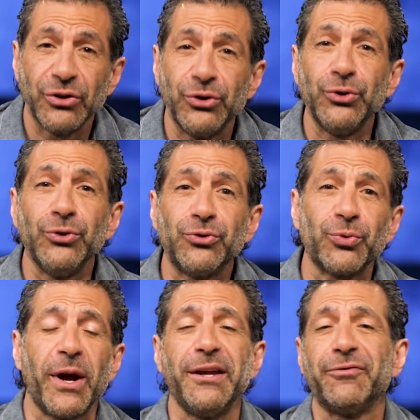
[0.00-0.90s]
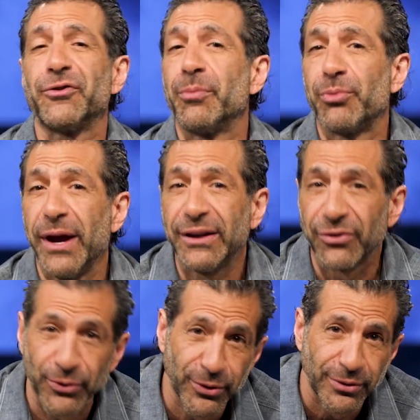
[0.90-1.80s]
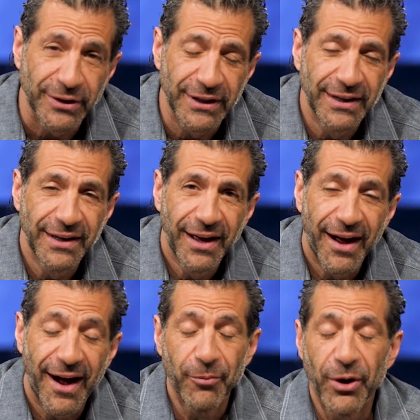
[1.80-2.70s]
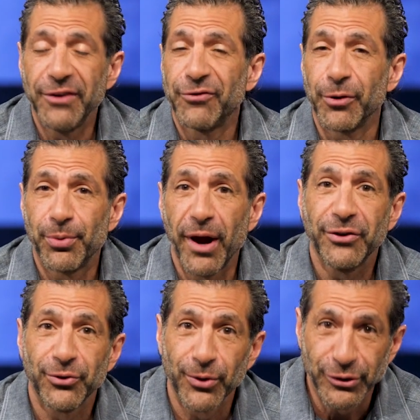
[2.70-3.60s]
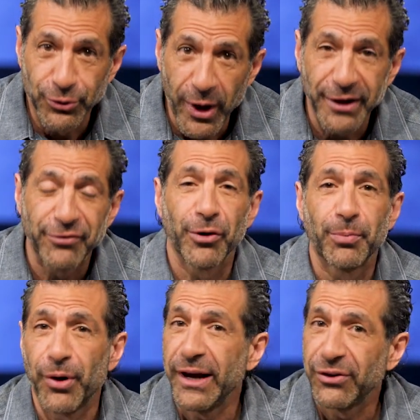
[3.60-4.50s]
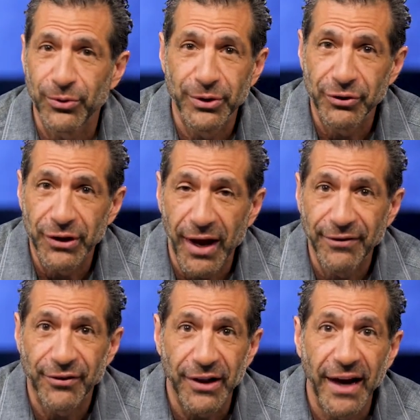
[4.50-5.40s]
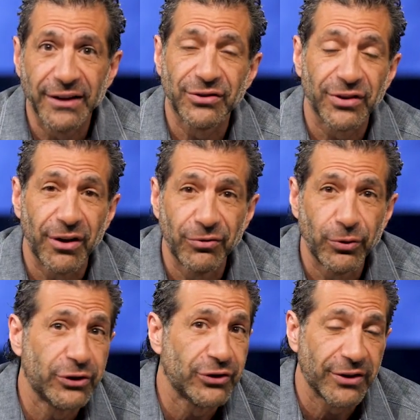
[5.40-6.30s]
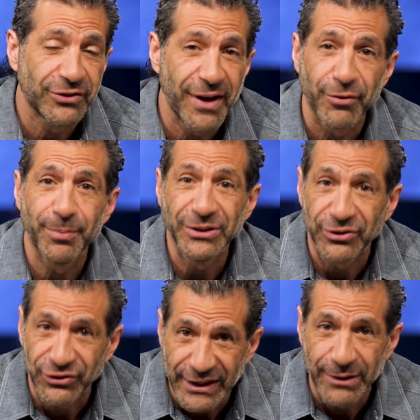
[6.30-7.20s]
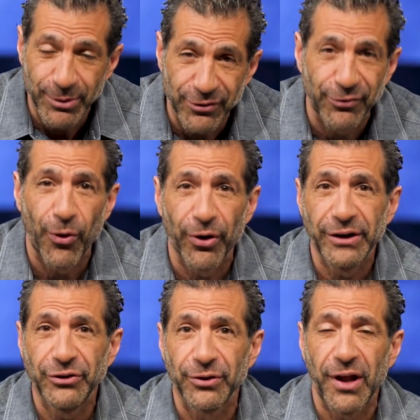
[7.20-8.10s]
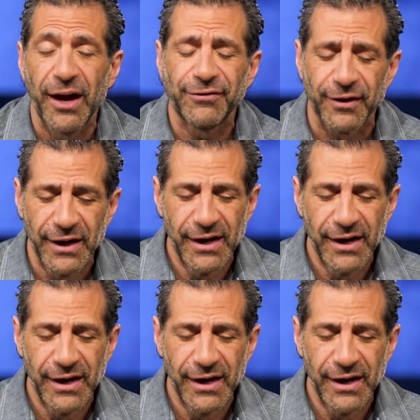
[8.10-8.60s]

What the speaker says: Who's ready for a breakthrough? I'm ready for a breakthrough. Are you ready for a breakthrough in your life, the likes of which has never been seen before in your life?